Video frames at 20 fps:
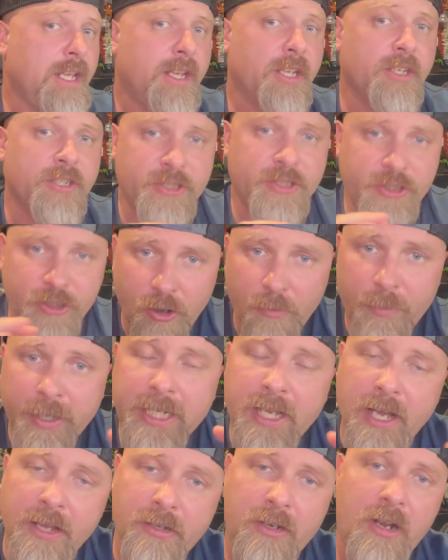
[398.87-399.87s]
There's so
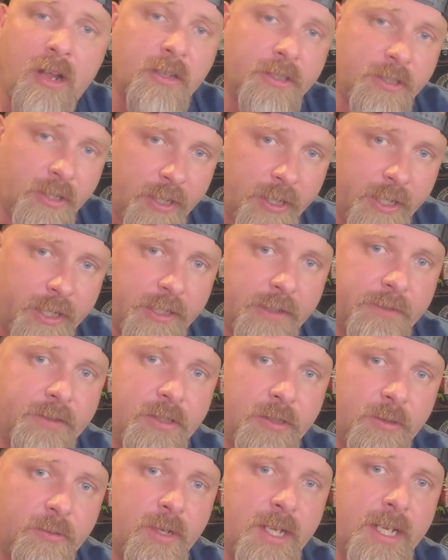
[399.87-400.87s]
many other alternatives
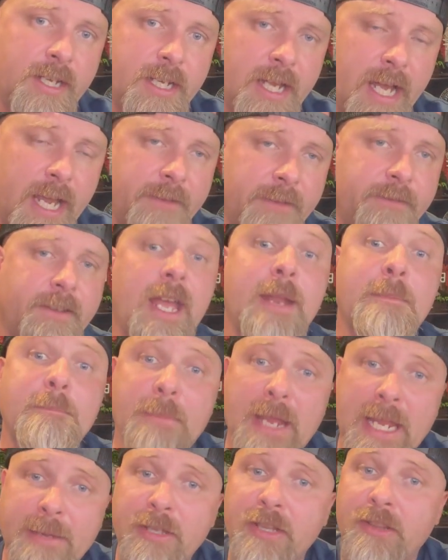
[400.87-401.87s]
to a knife, and
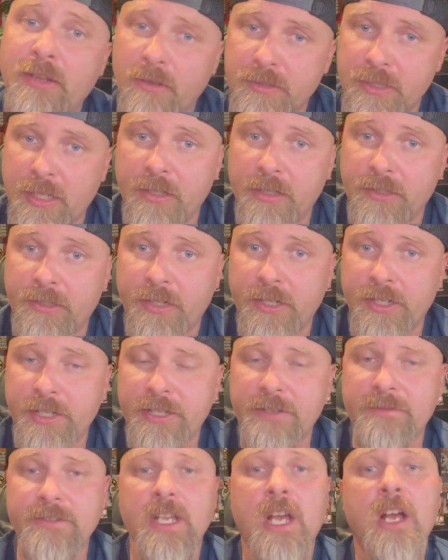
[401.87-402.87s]
maybe those
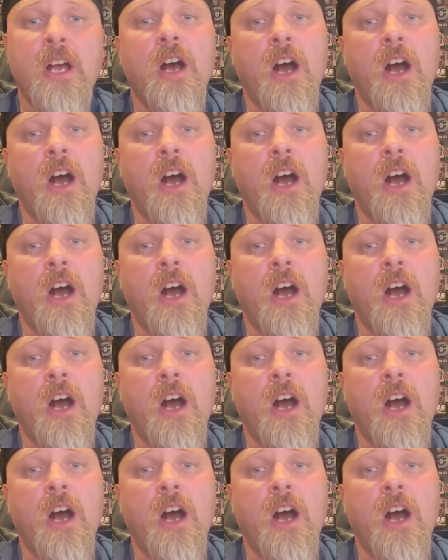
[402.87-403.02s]
alternatives